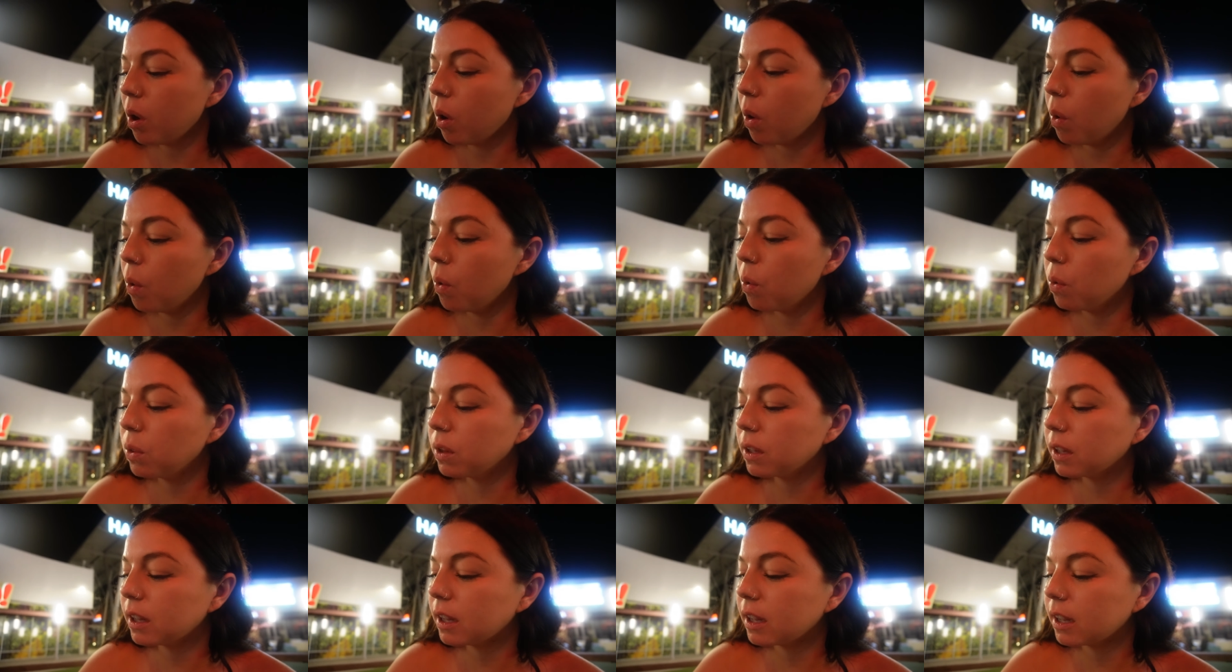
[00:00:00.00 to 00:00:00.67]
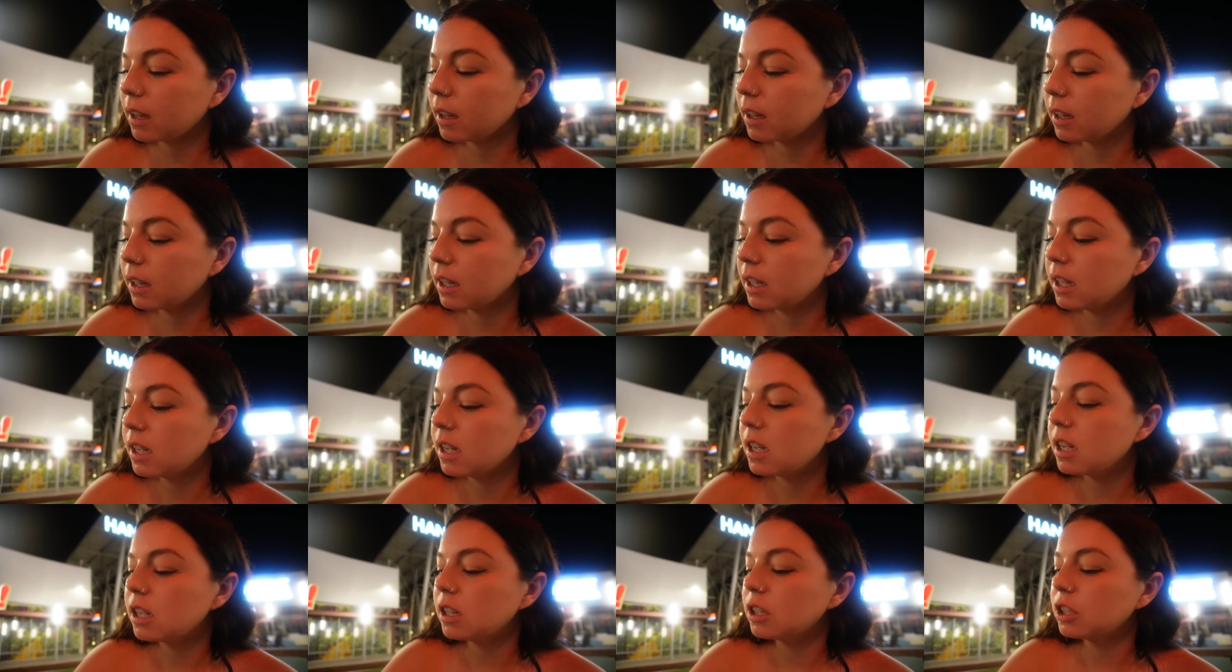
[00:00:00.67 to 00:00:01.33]
Holy,
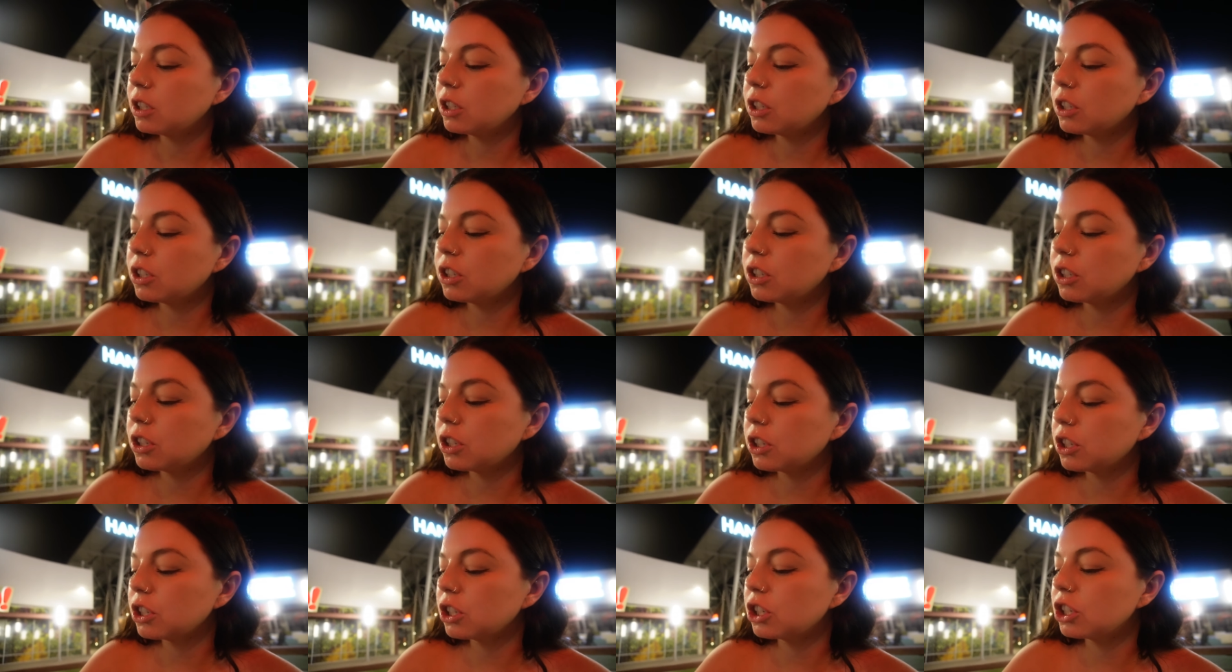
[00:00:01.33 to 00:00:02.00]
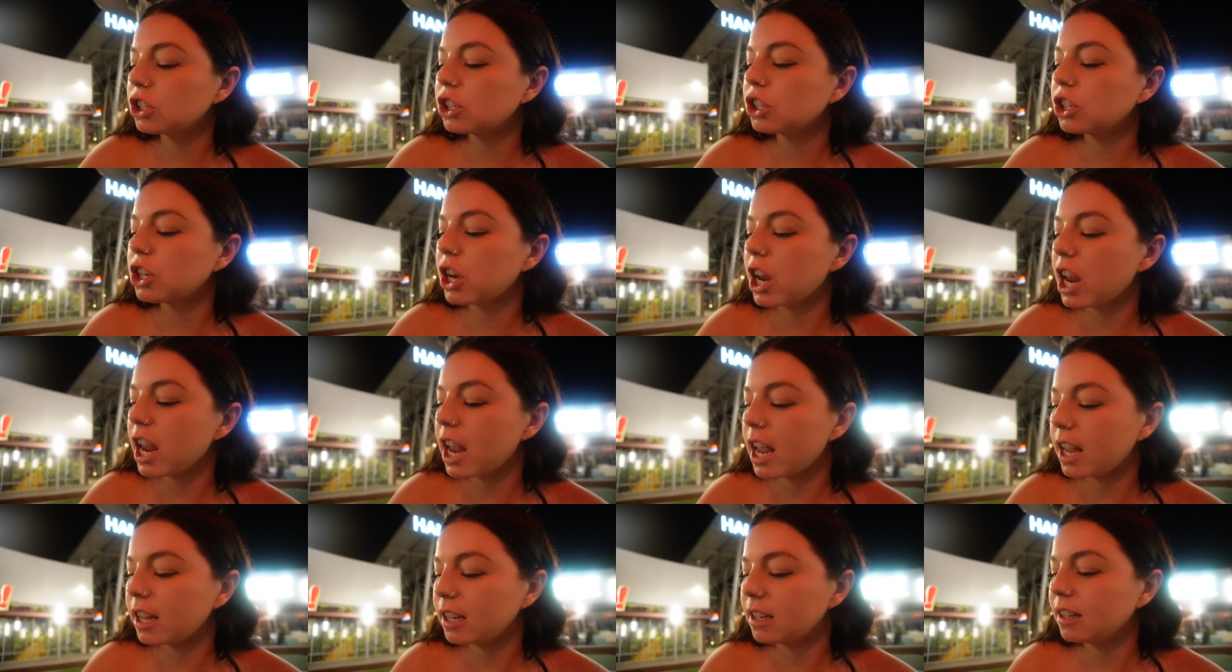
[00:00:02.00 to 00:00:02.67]

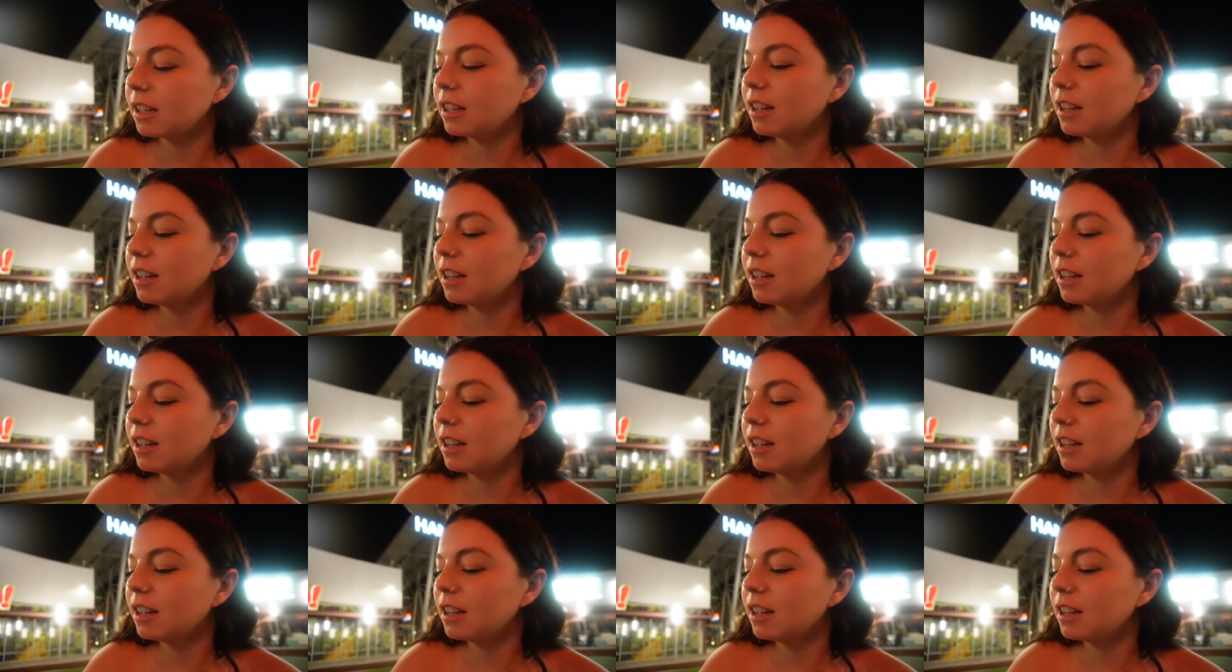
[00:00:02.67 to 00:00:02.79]
shit. shit.